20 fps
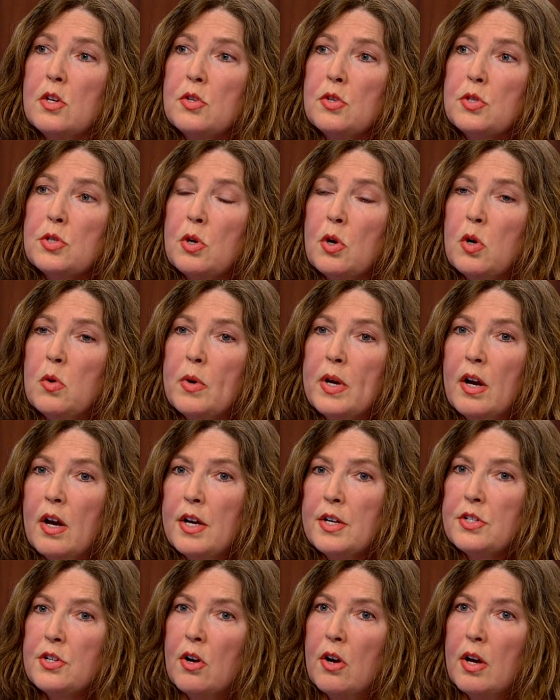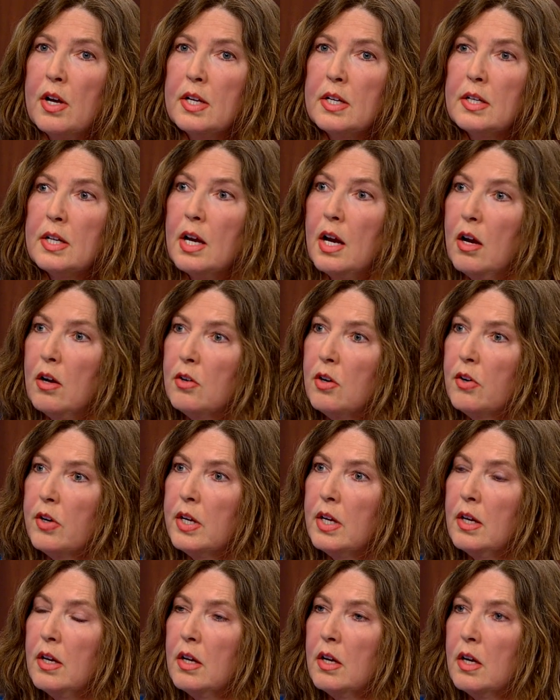So when I taught in
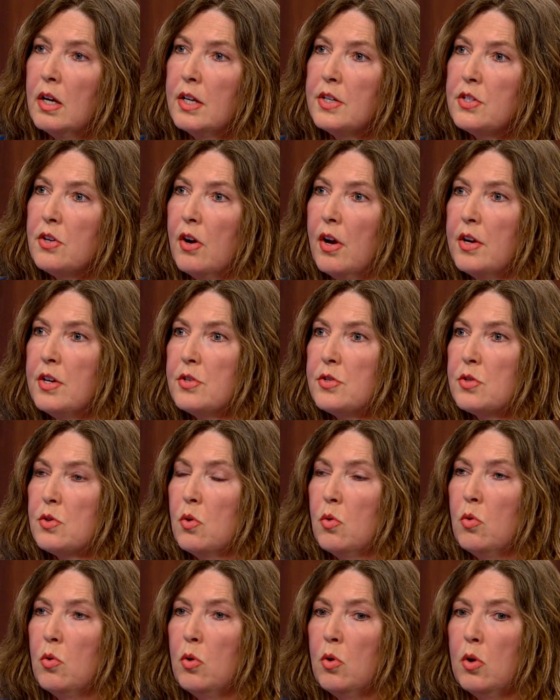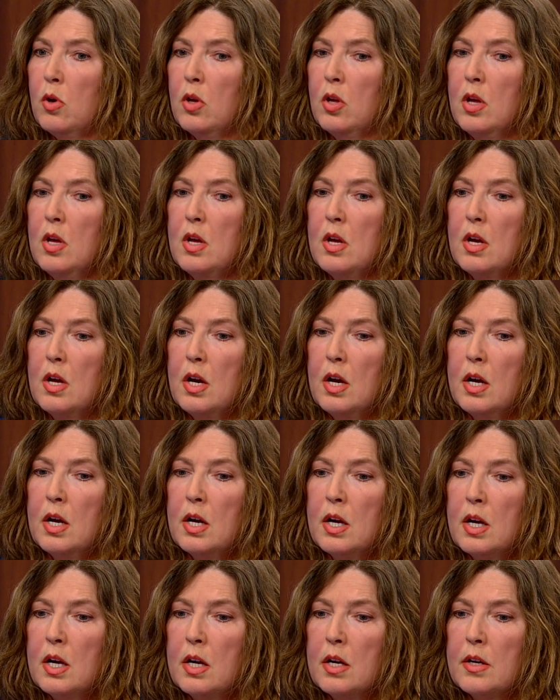Calgary, I taught in a school,
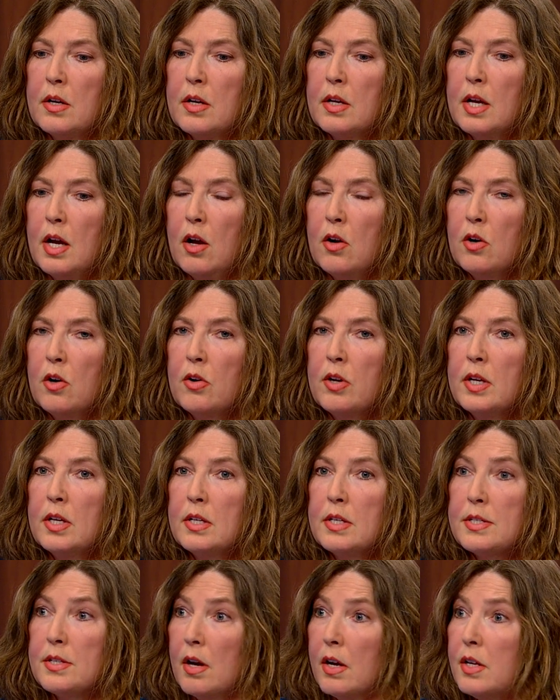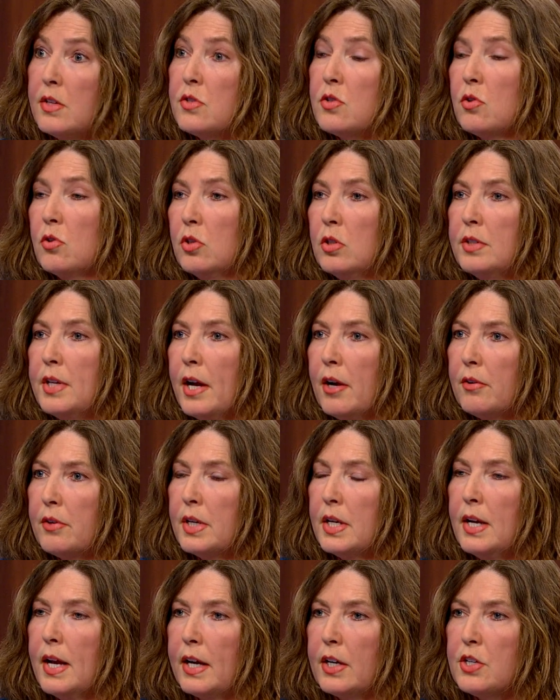uh, Calgary Science School, now
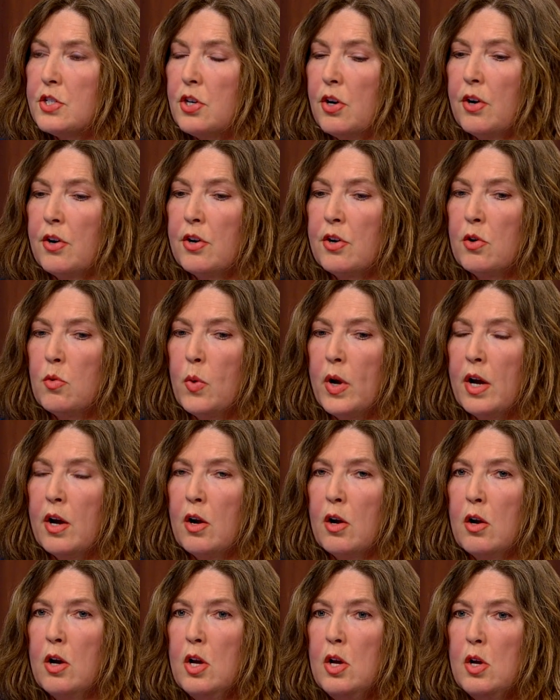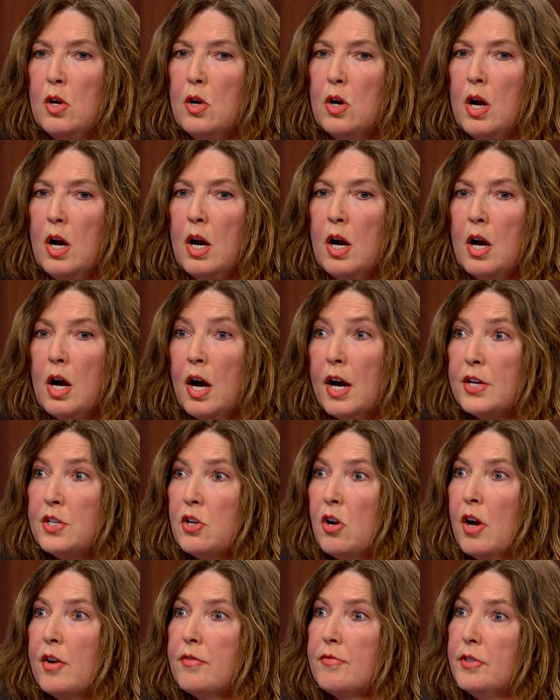Connect Charter, where Uh, I
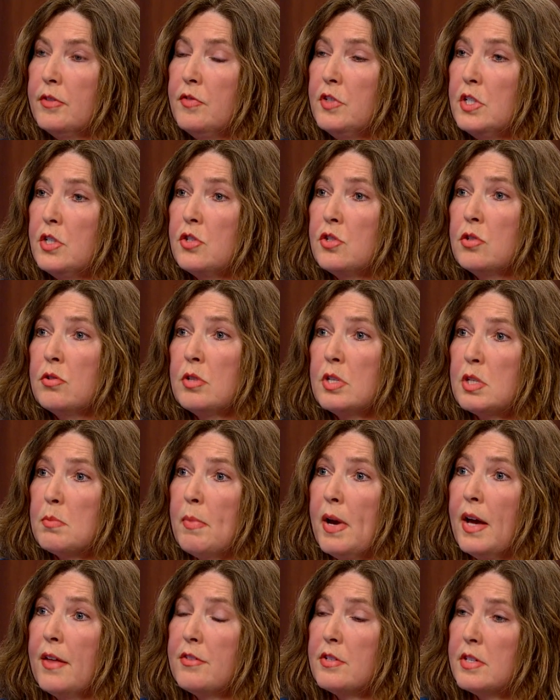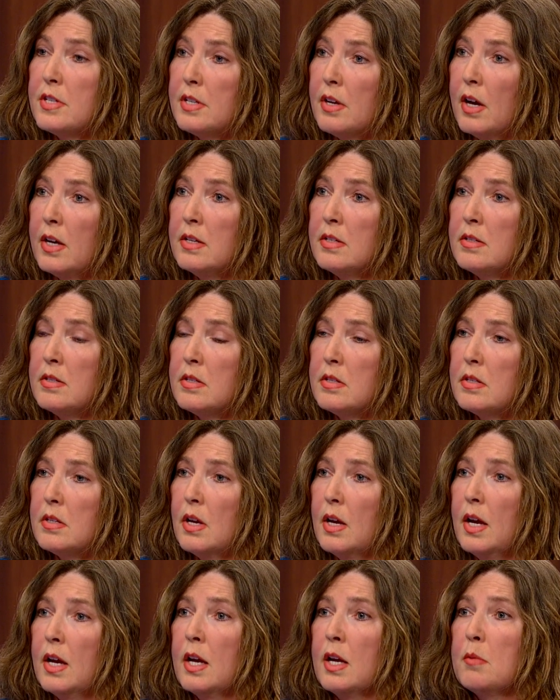taught fifty students math and science,
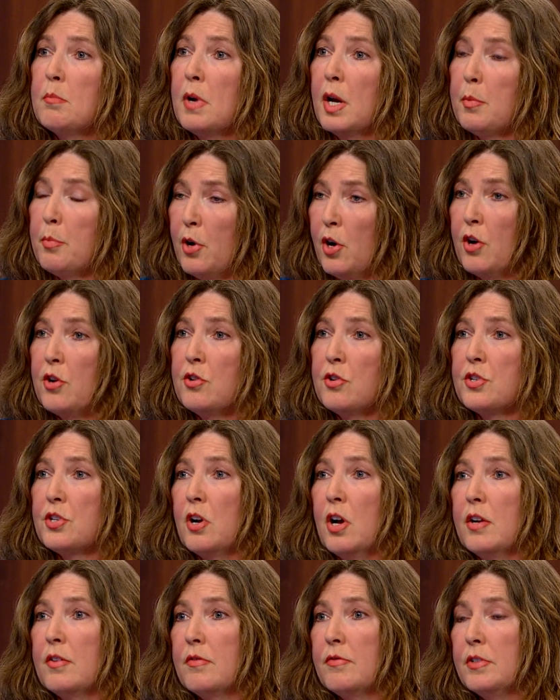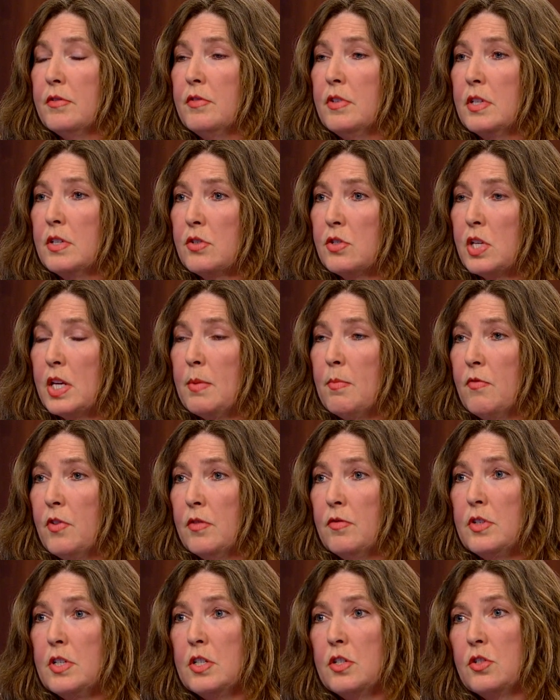and my partner taught the same
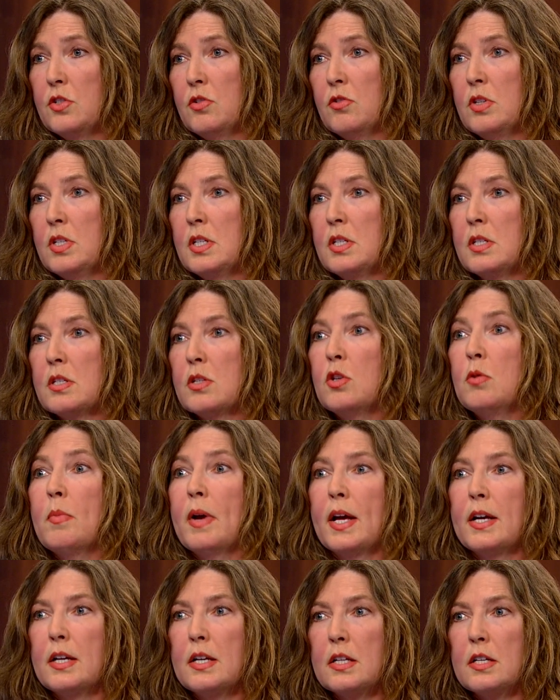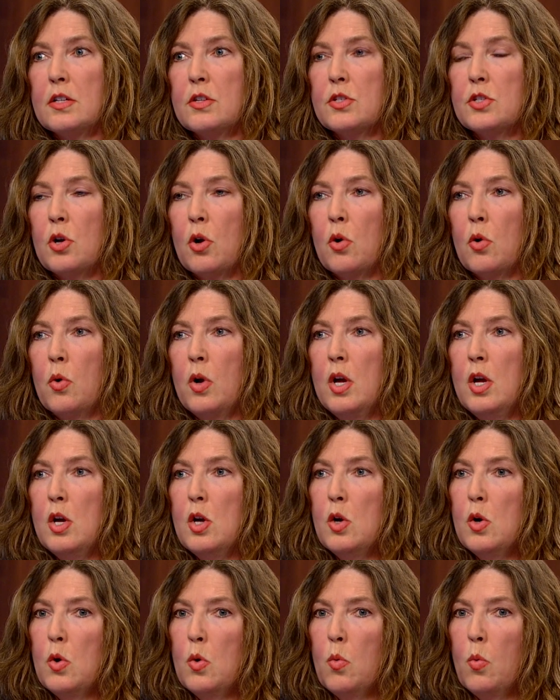fifty students humanities. So
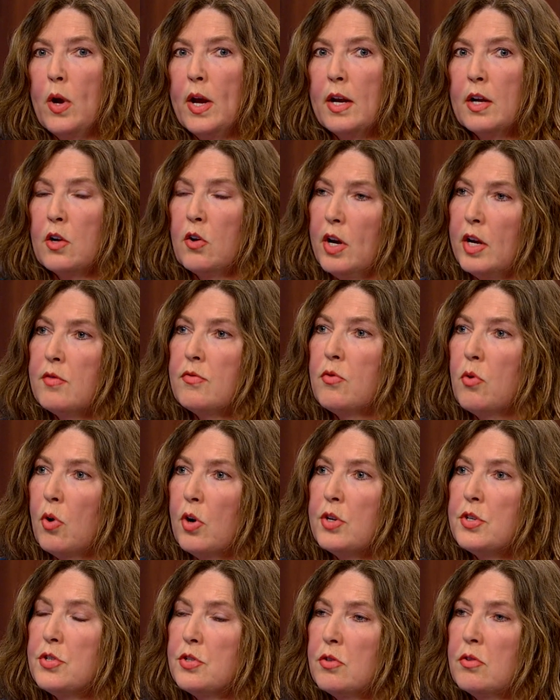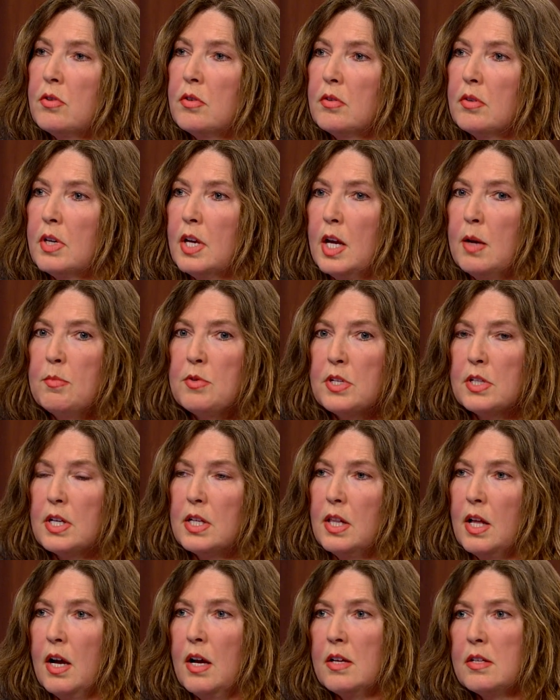when a grade four student came to the
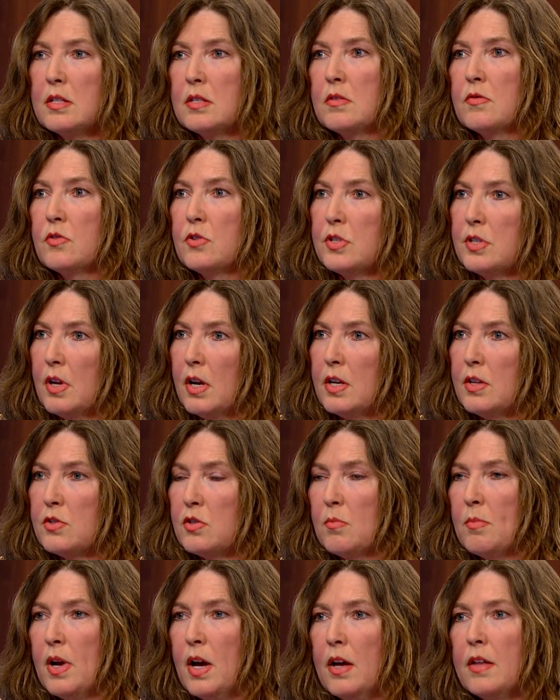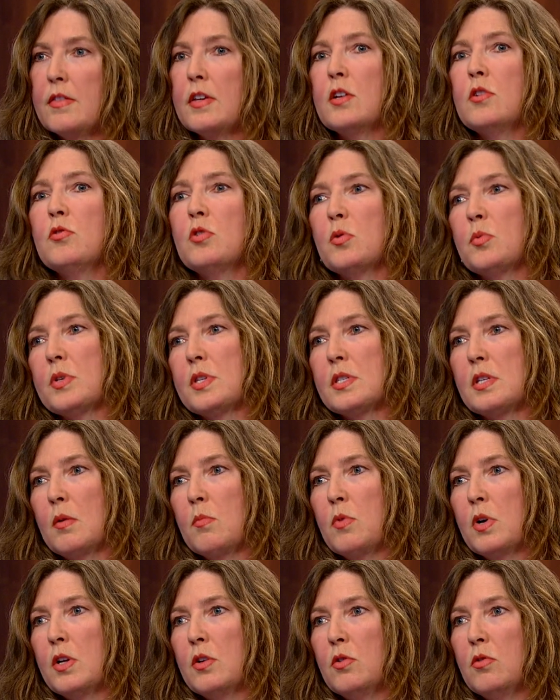class for science or math, they knew it was
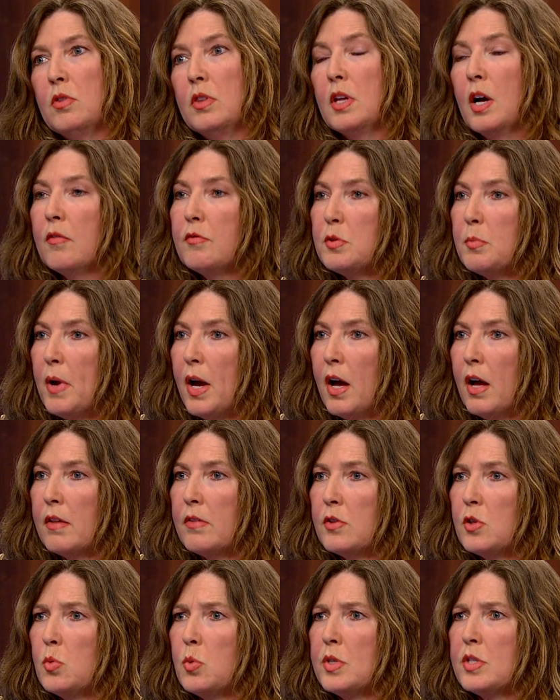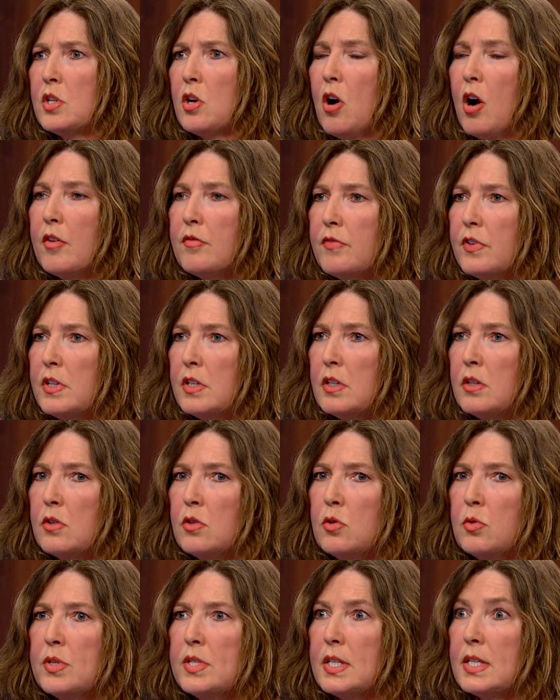someone who loved math, who was confident,
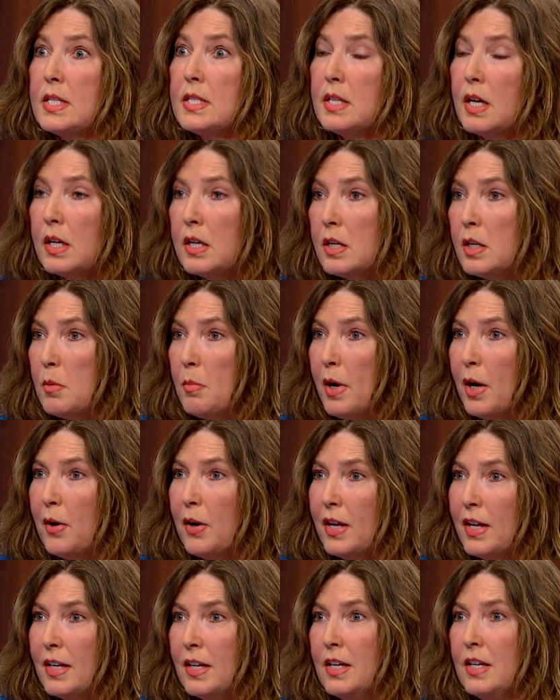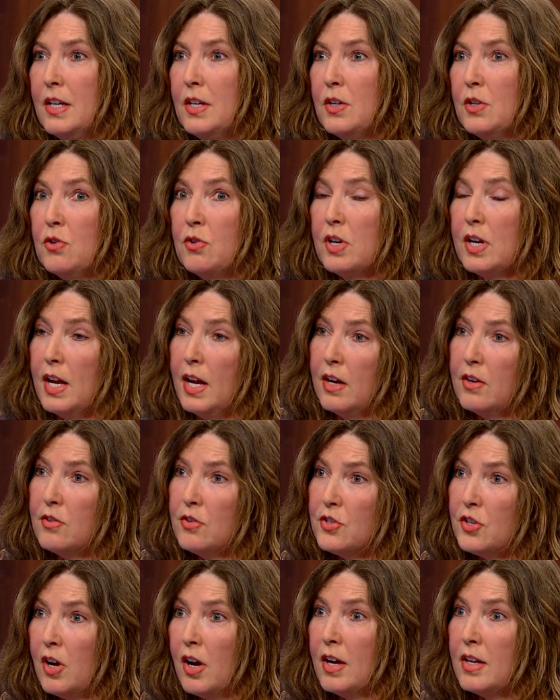who was excited about it, who could
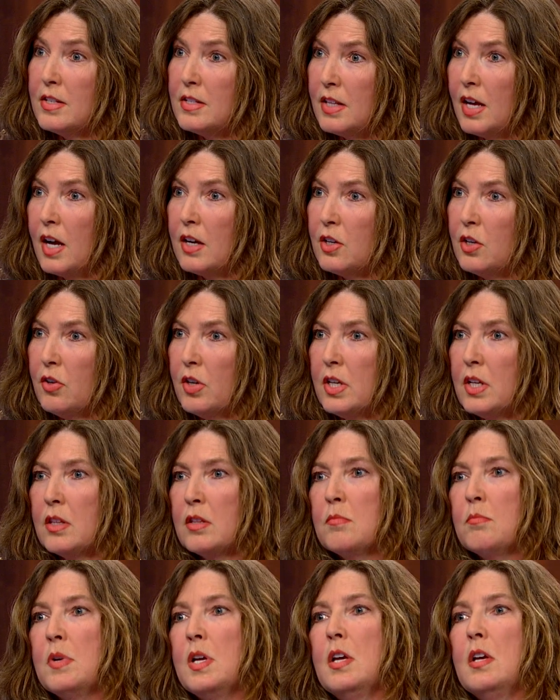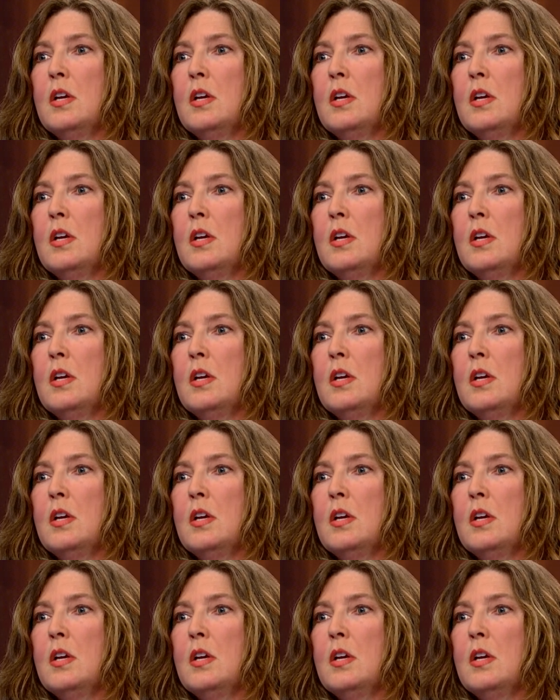energize that curriculum.